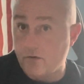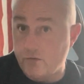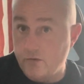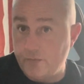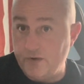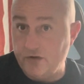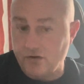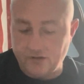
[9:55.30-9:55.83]
would
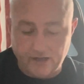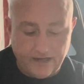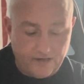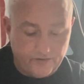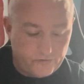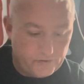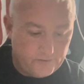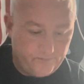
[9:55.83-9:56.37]
be your
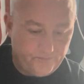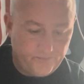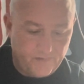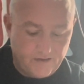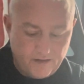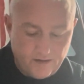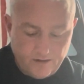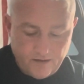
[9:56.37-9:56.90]
class.
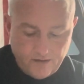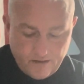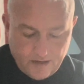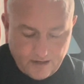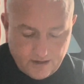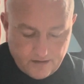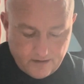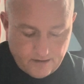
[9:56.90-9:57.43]

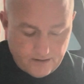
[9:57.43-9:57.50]
And